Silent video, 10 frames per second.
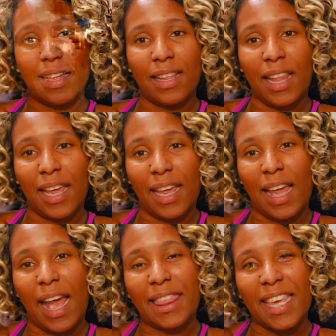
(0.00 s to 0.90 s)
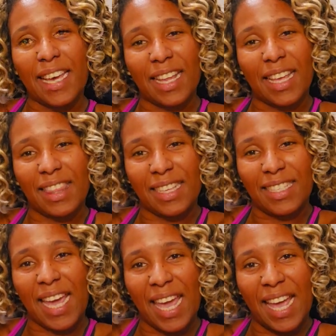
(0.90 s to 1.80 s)
like I think like the
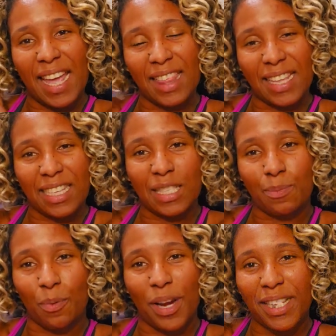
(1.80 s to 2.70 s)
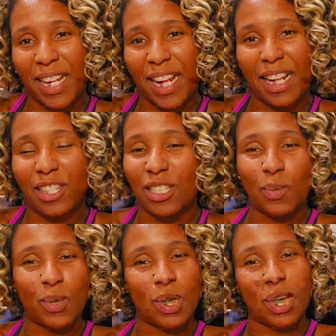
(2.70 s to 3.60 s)
tan, like the spray tan just
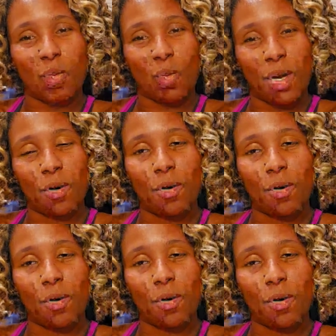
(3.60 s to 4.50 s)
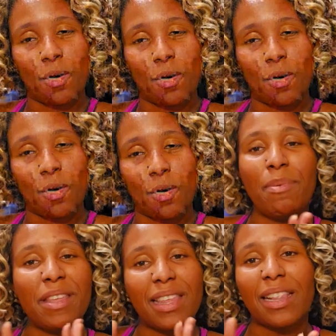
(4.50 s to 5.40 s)
was looking weird. Maybe
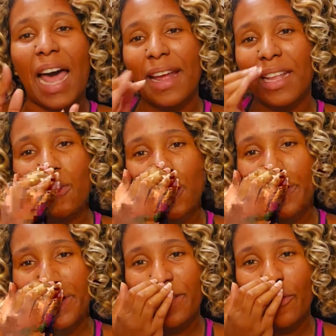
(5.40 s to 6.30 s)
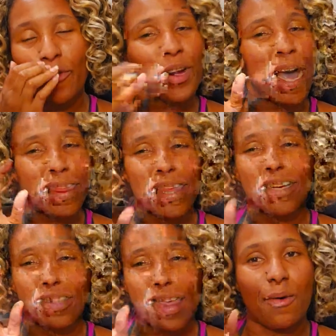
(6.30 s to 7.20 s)
if the lighting would have been different, I
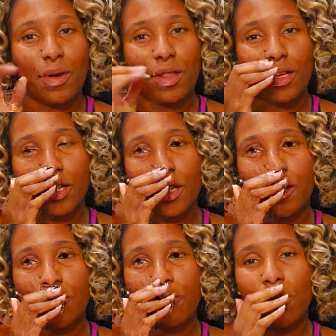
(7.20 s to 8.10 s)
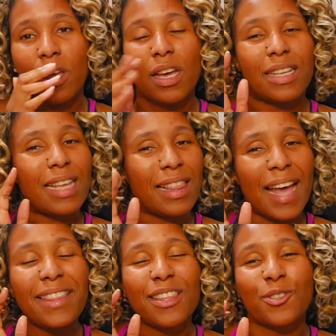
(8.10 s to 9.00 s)
think that would looked cute. Cause I
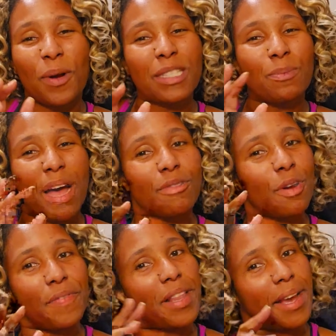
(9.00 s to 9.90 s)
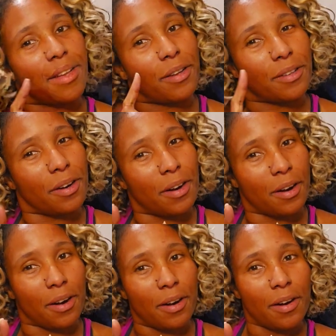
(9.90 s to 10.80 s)
like the dress, but I don't know if I like it on
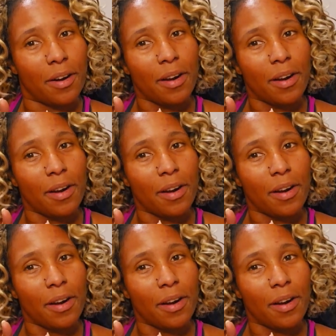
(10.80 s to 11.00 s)
her.